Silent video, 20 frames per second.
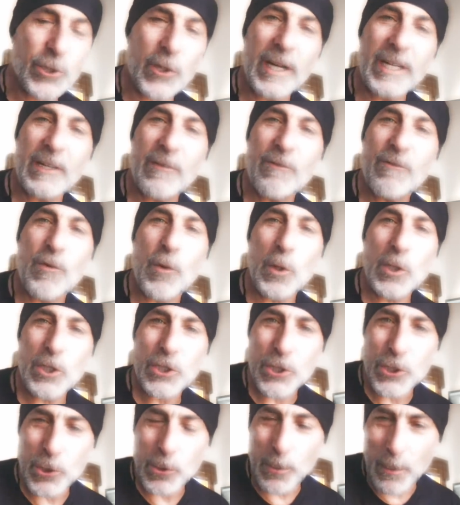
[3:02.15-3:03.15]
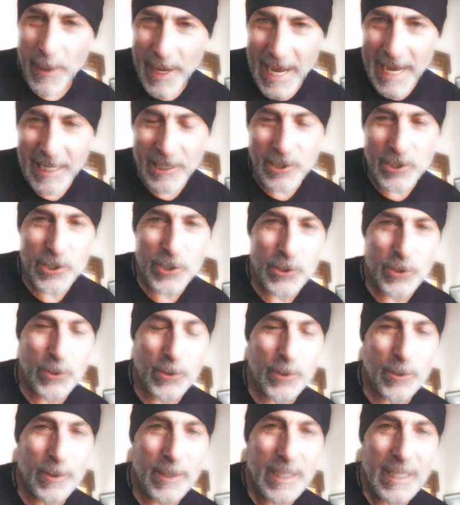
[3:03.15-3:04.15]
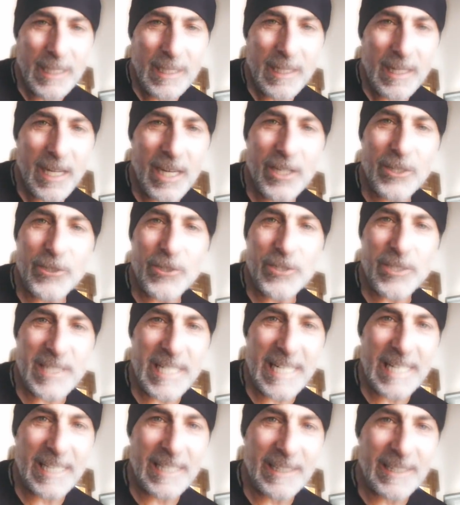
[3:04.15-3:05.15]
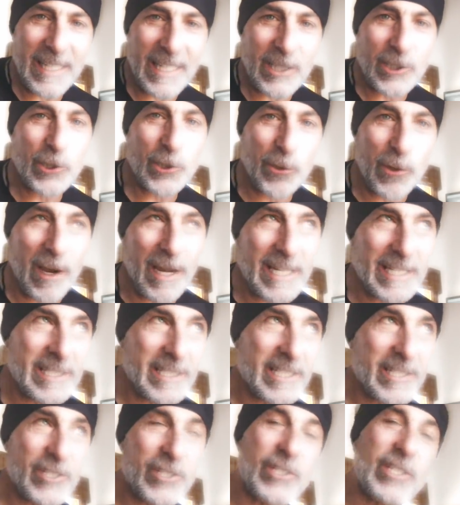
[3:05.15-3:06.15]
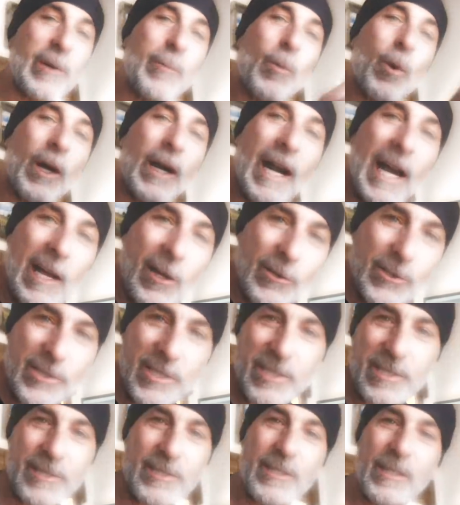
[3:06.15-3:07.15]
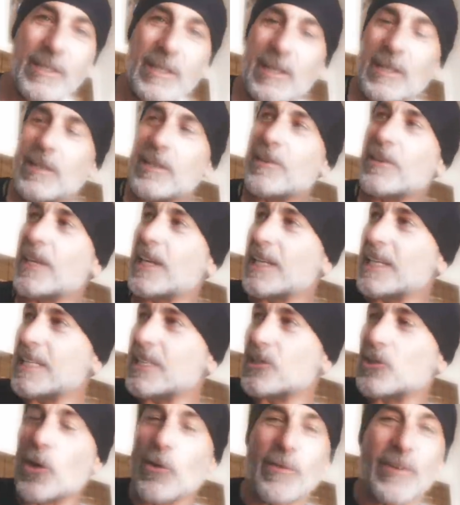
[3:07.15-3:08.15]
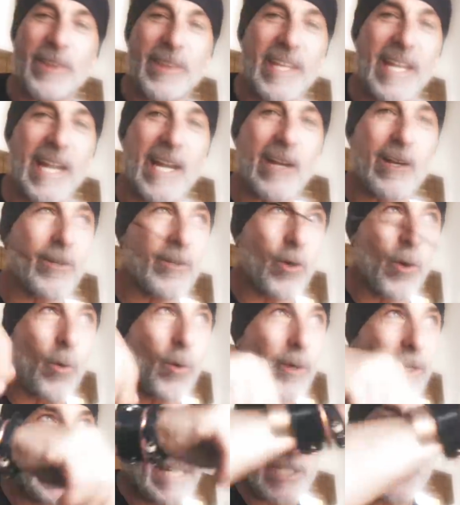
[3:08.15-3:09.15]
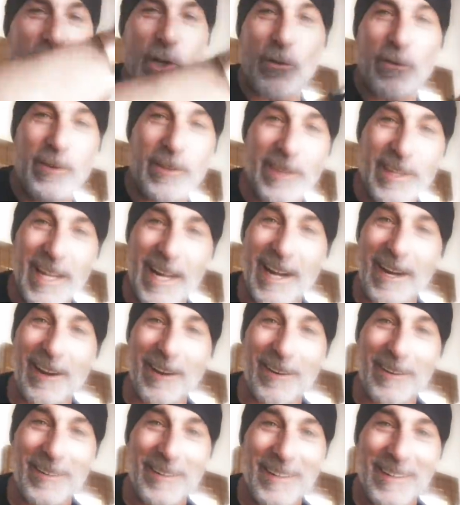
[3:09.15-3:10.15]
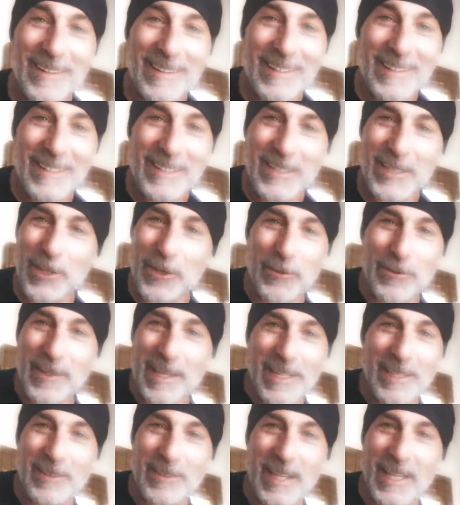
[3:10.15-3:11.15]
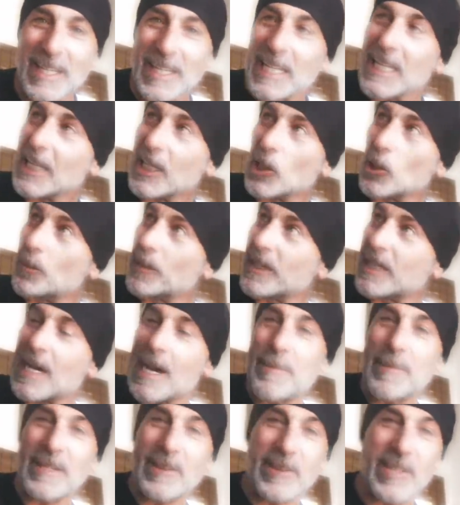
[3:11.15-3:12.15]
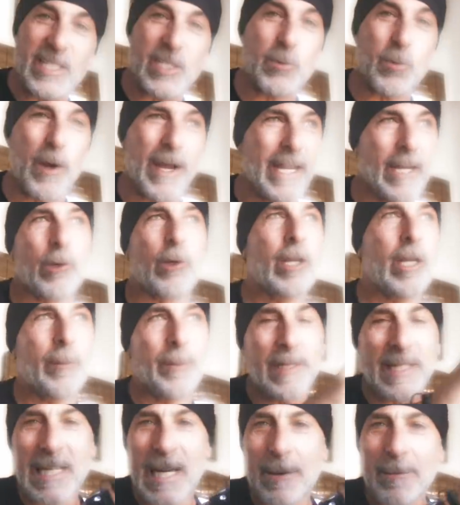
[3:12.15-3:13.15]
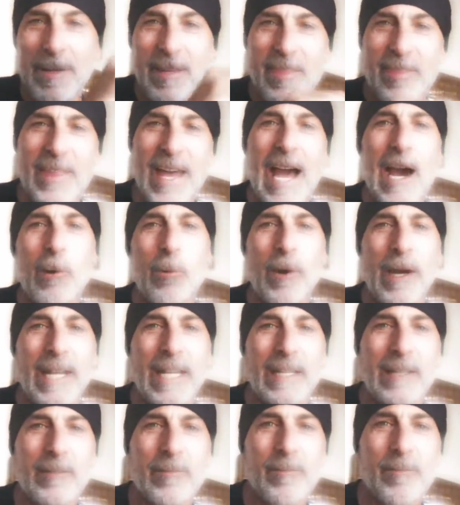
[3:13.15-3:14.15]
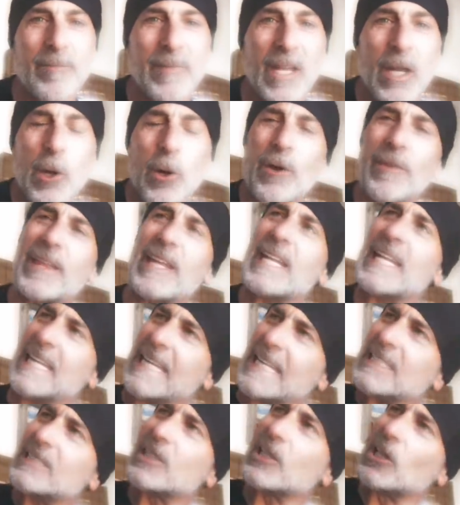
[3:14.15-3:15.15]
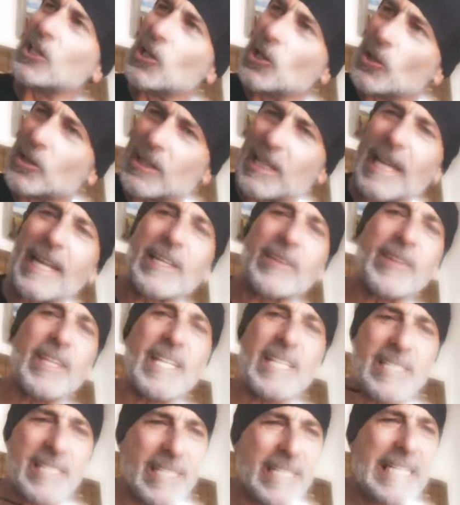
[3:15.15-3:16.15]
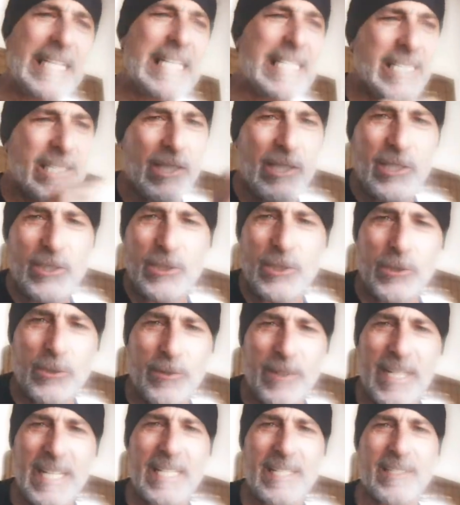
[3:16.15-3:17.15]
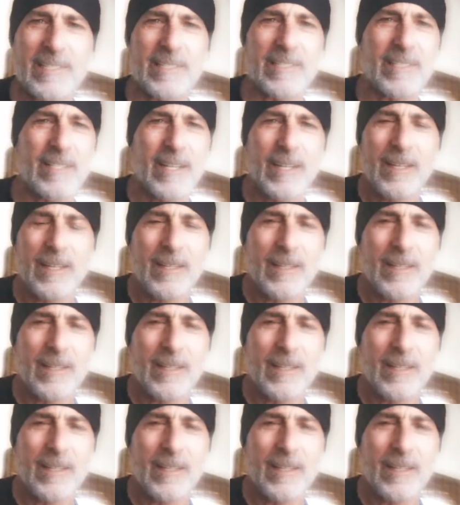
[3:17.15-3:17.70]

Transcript: trying to force you back to understanding that Christ is somewhere else, that he's over there or he's over there, that he'll be coming this way or he'll be coming that way, or that he's going to look like this and he's going to do this.